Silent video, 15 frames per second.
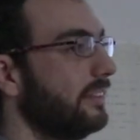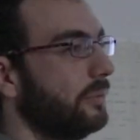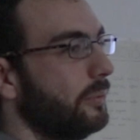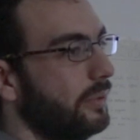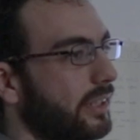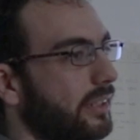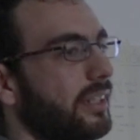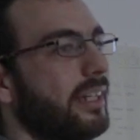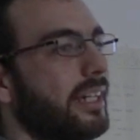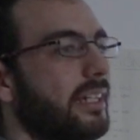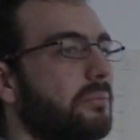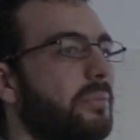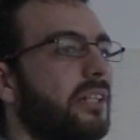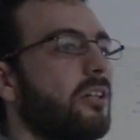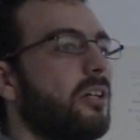but then
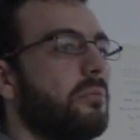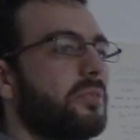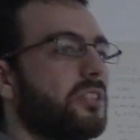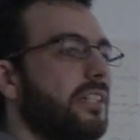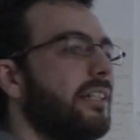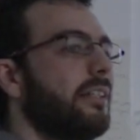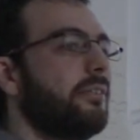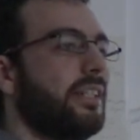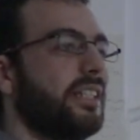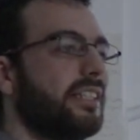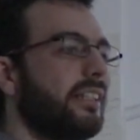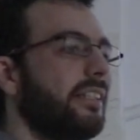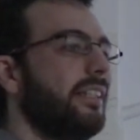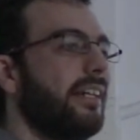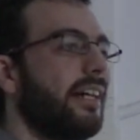it becomes
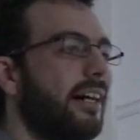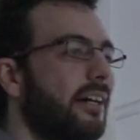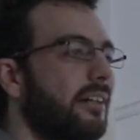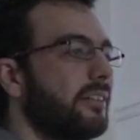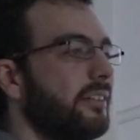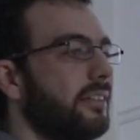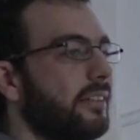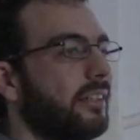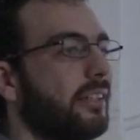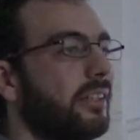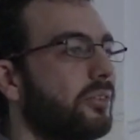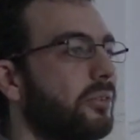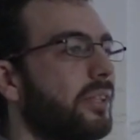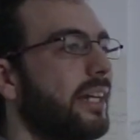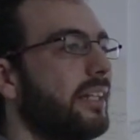increasingly harder
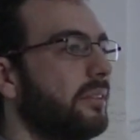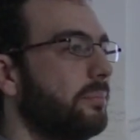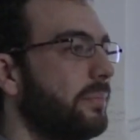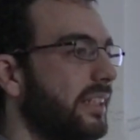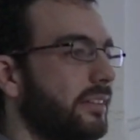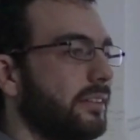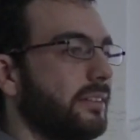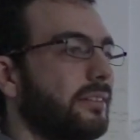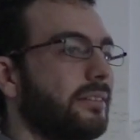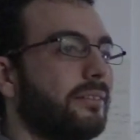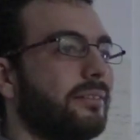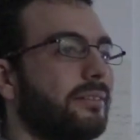to get better.